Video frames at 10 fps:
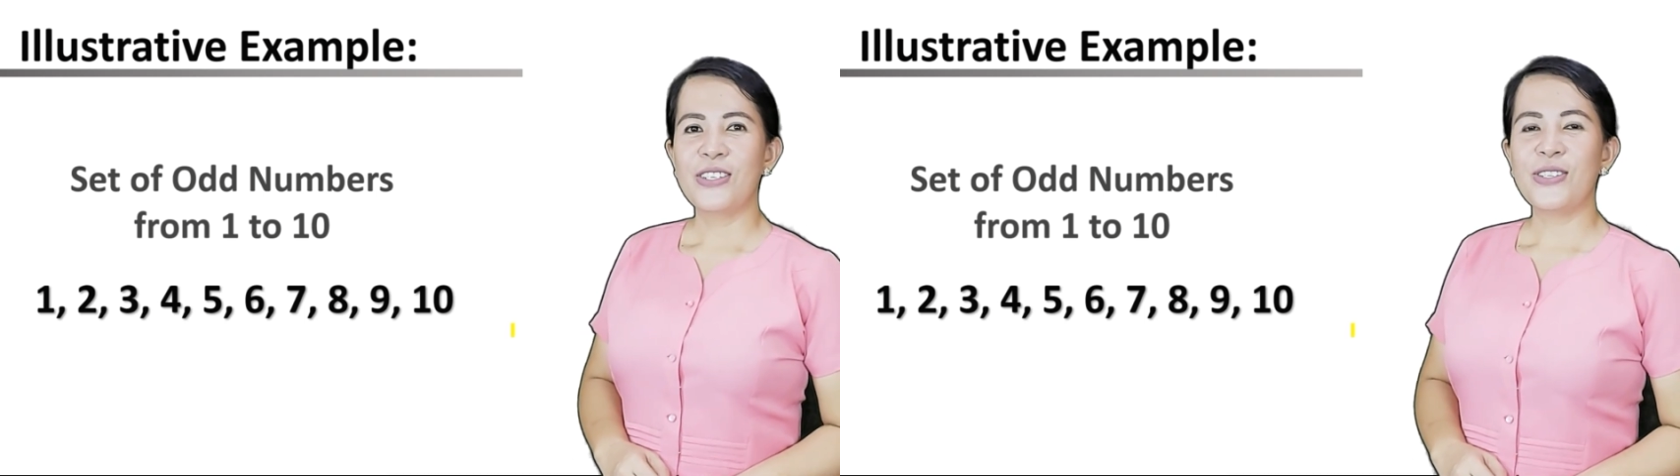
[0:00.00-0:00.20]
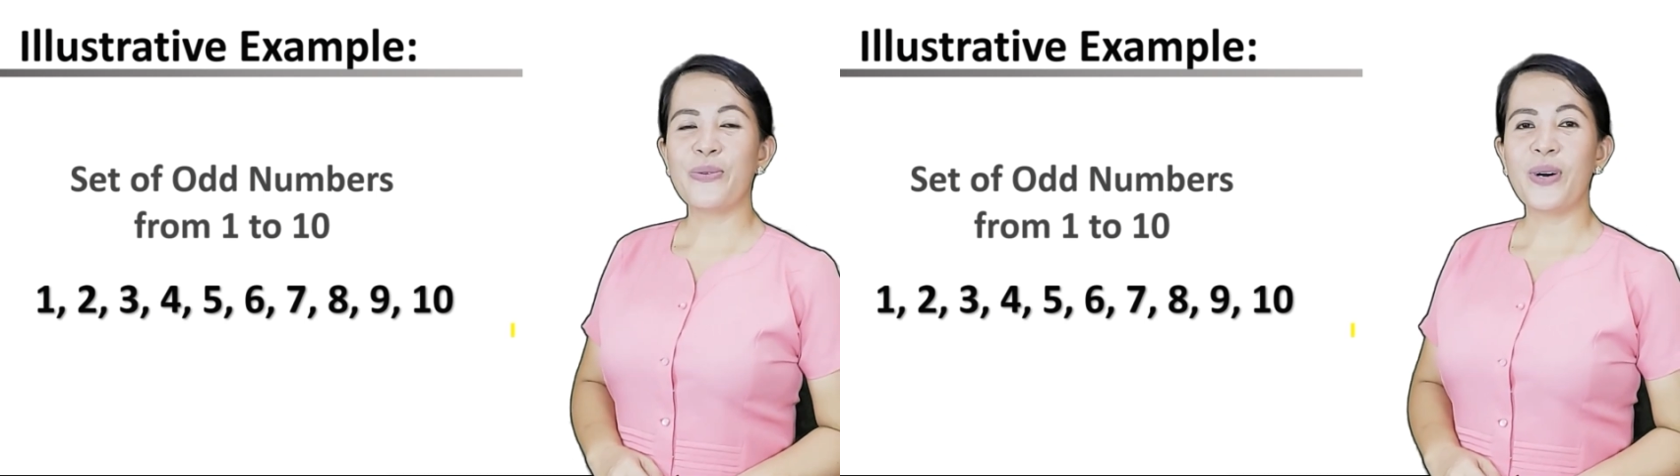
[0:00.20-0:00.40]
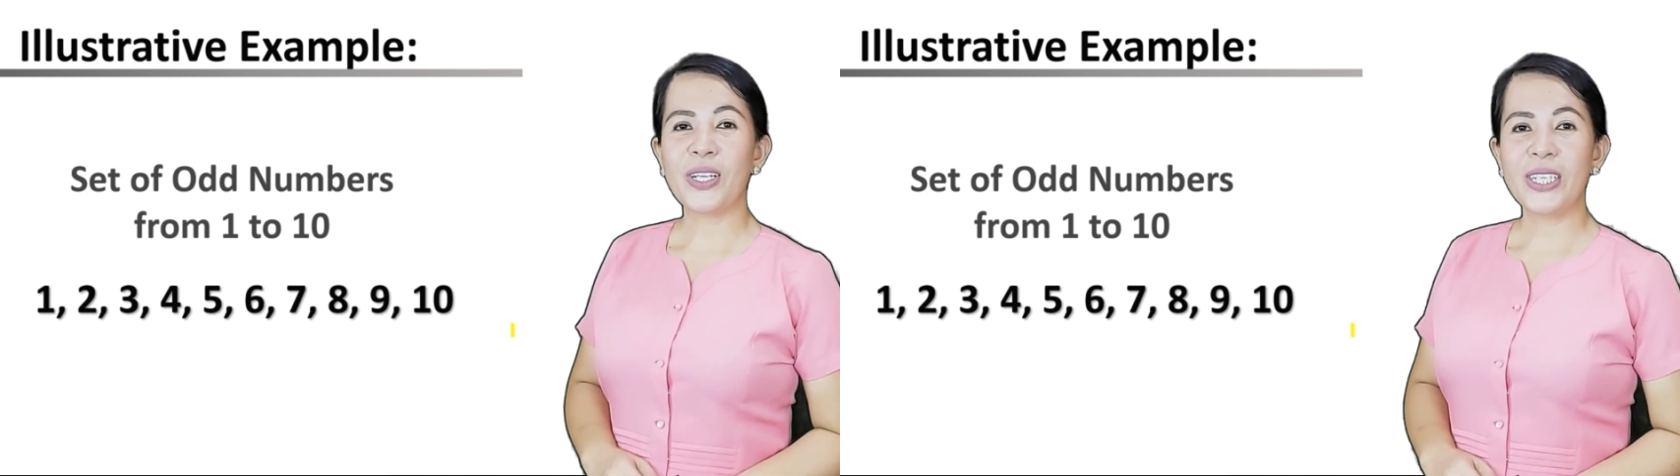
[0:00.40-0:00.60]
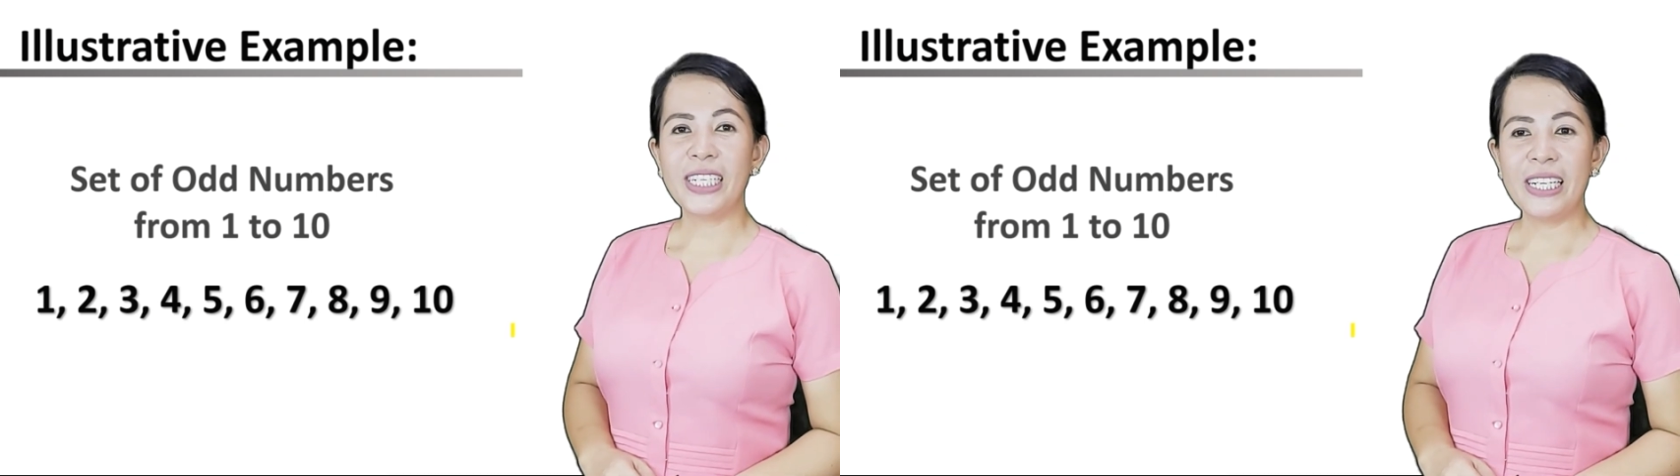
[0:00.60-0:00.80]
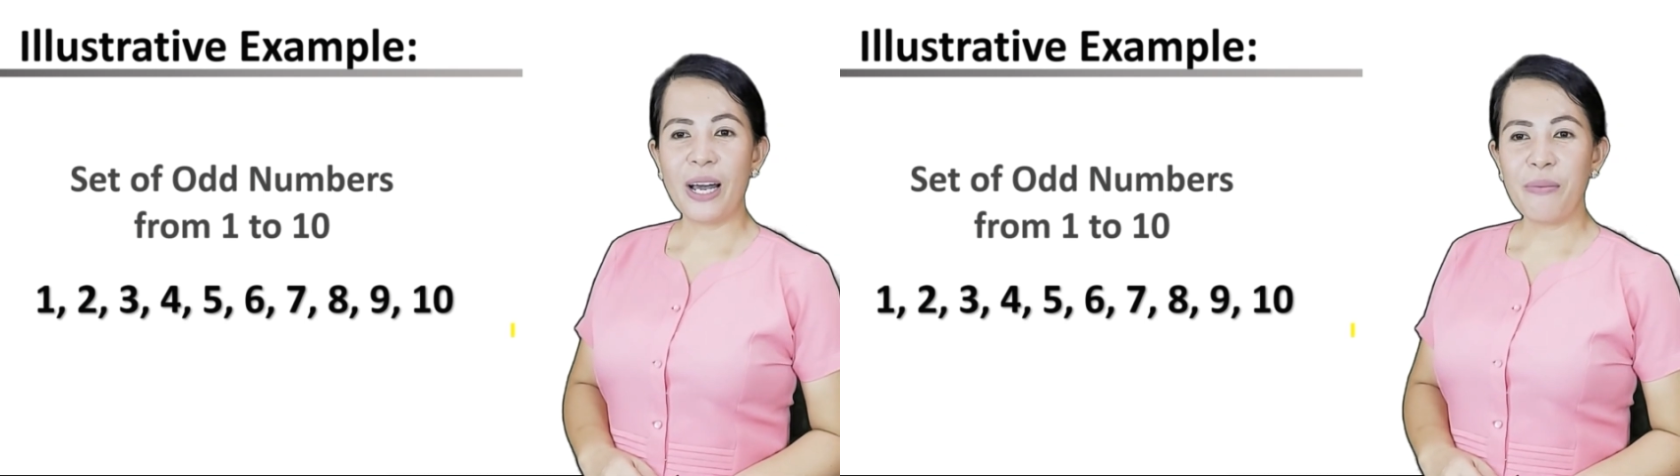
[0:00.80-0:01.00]
So what are
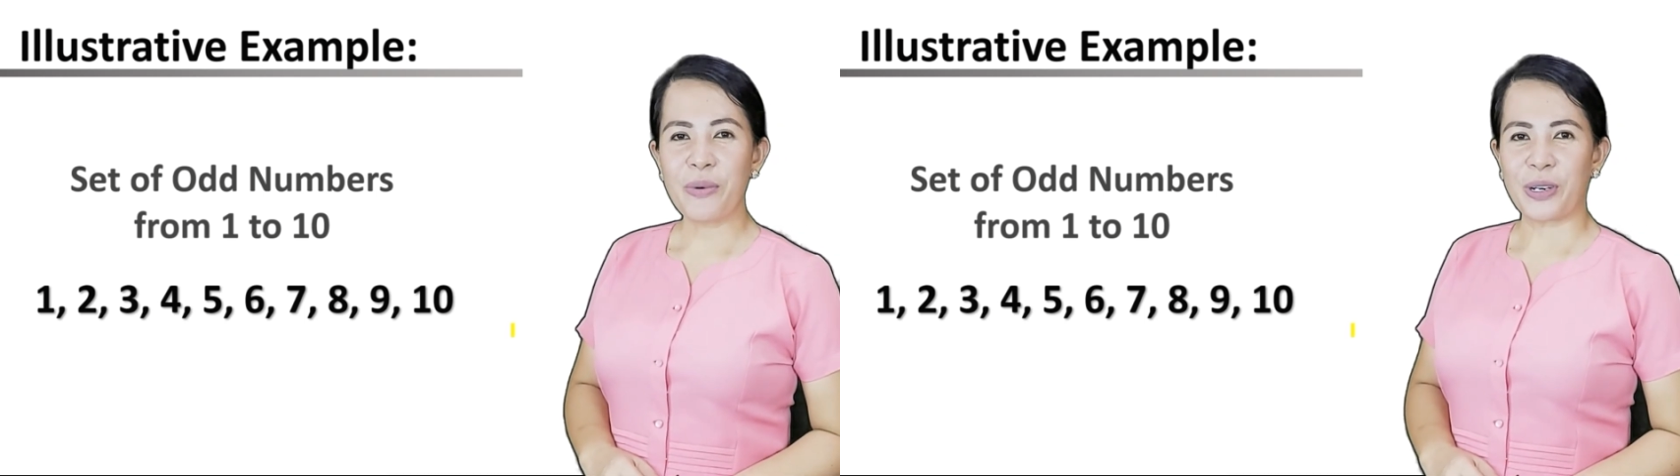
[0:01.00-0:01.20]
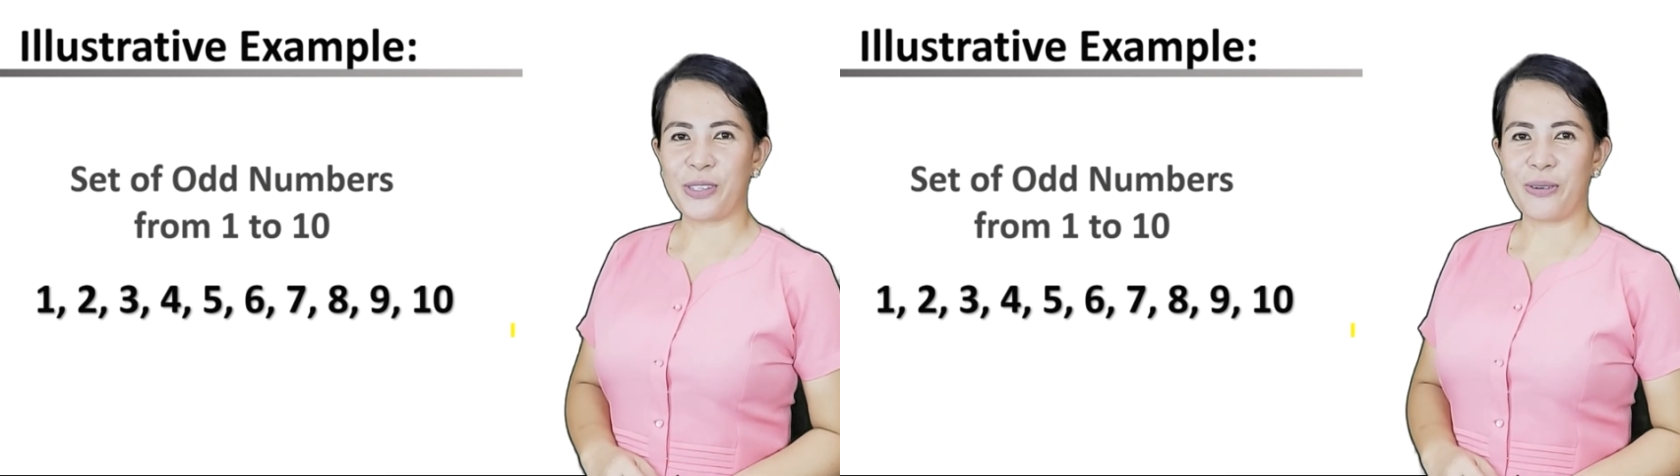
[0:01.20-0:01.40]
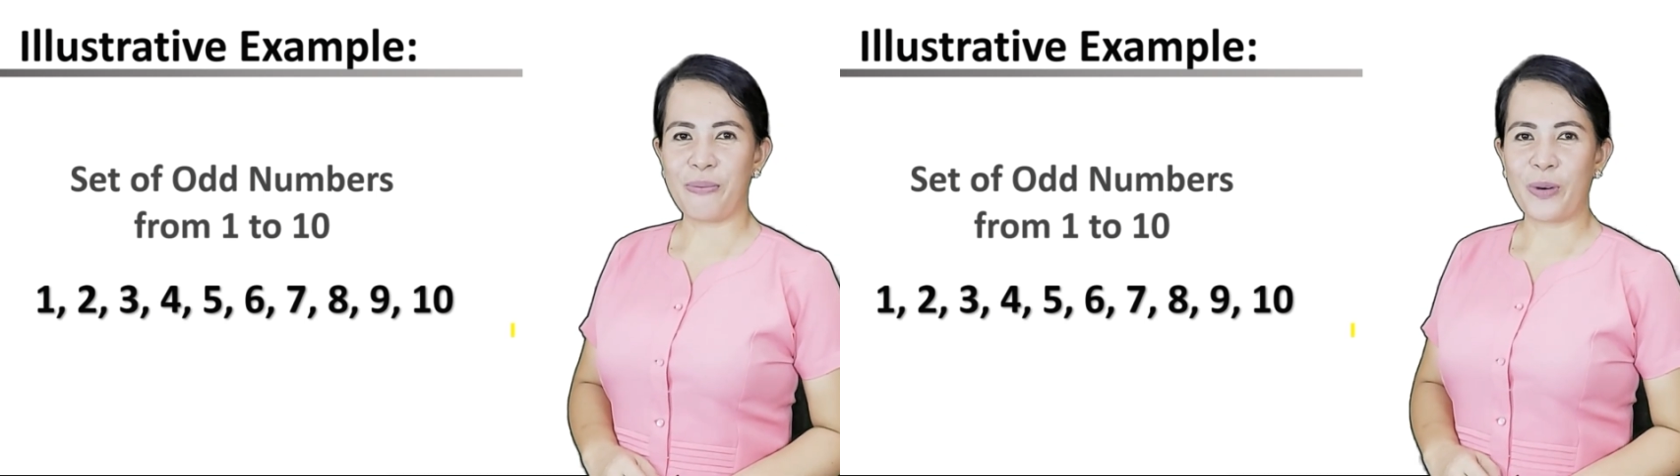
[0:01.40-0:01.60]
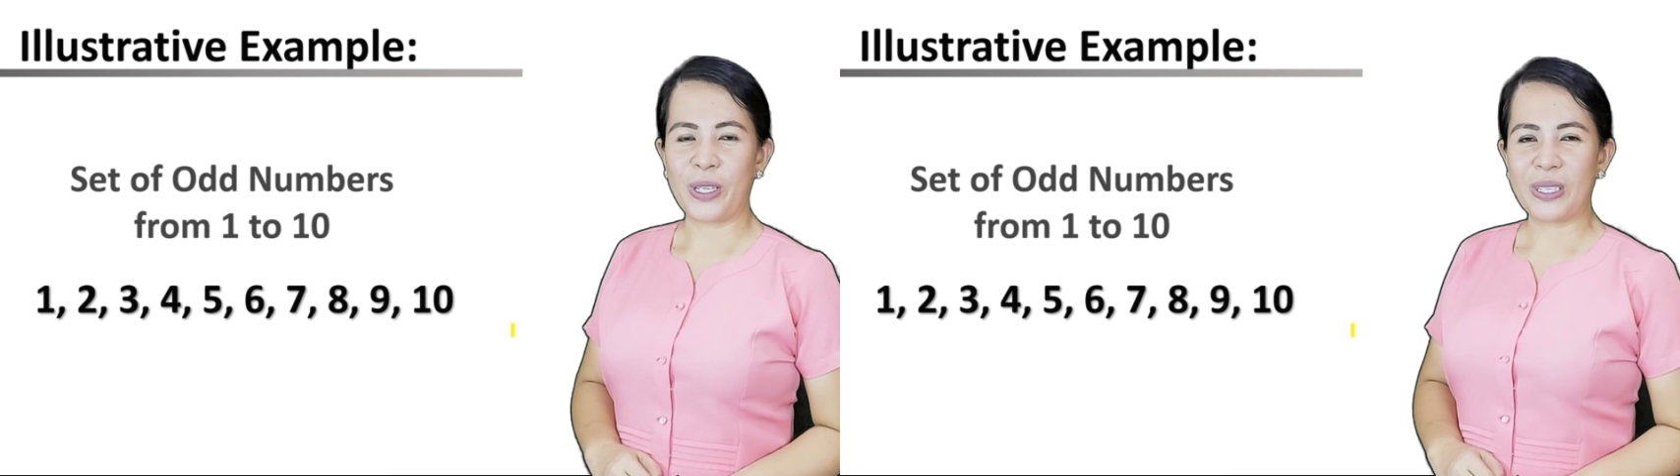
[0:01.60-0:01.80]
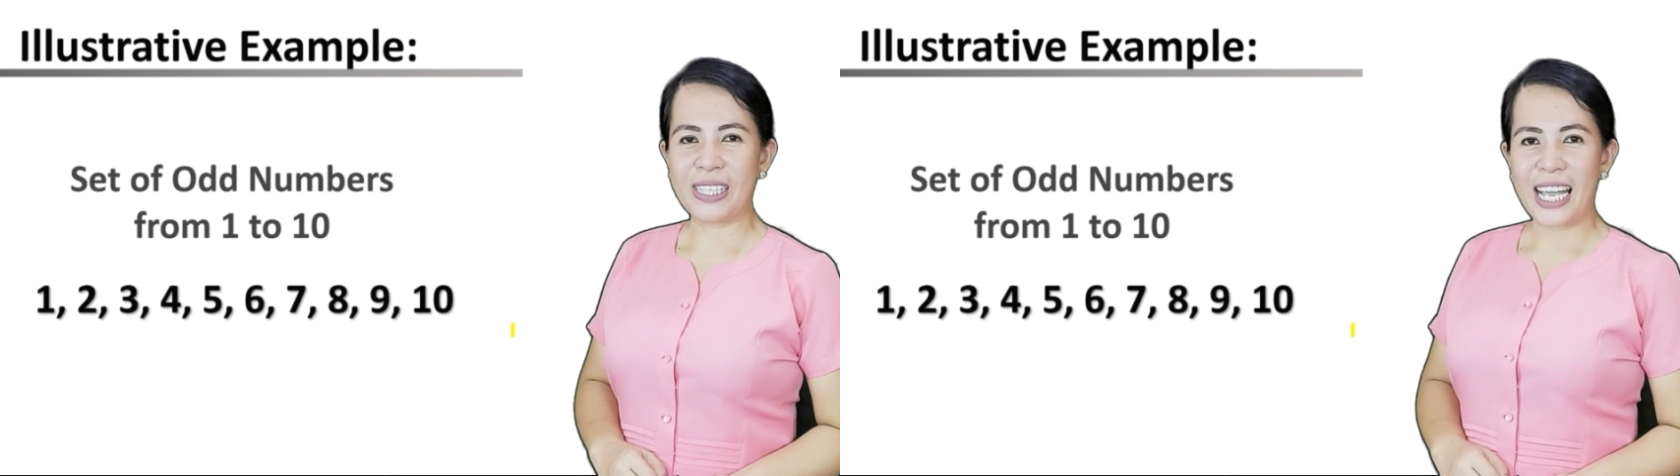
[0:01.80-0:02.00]
the numbers from
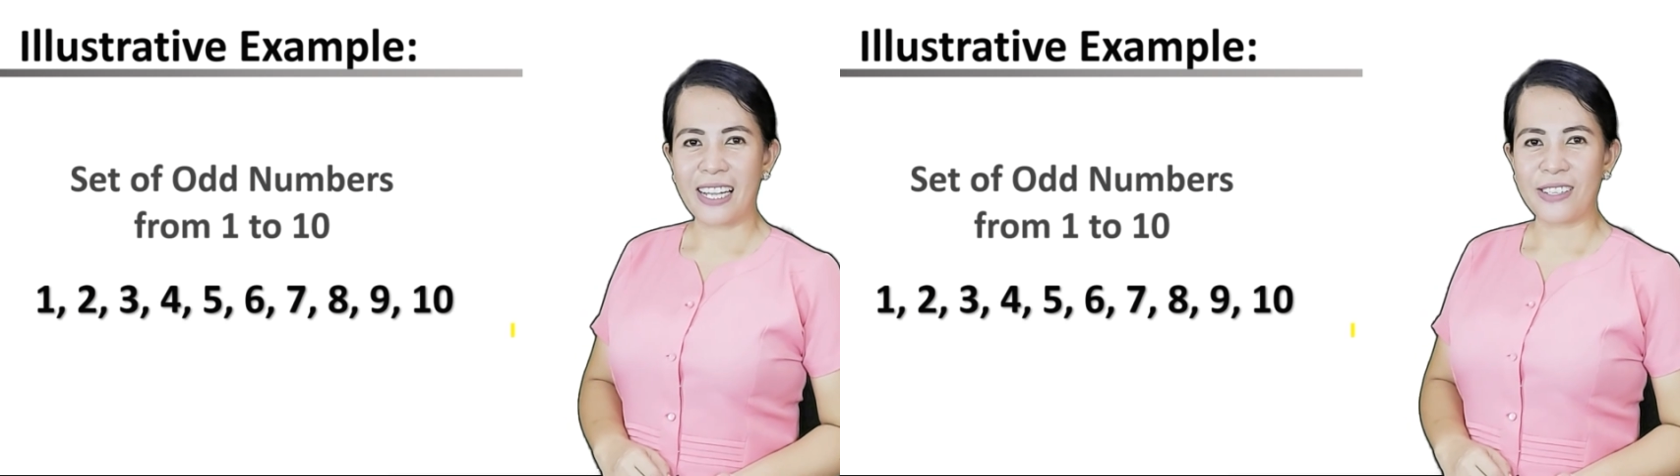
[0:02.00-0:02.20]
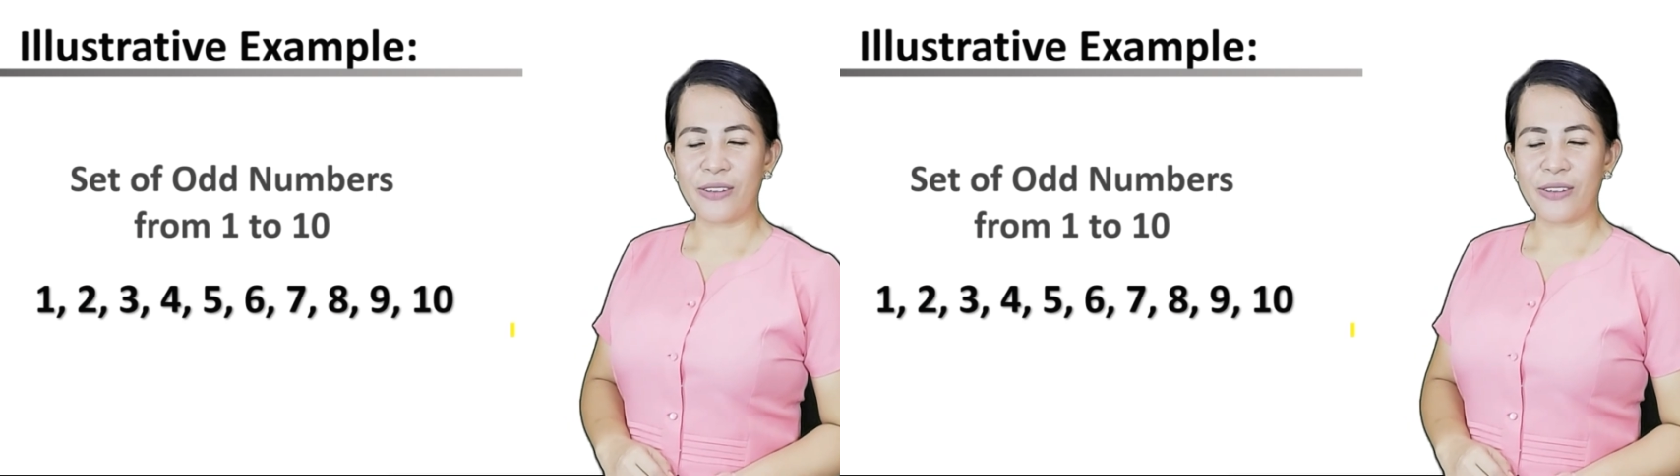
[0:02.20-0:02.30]
1 to 10?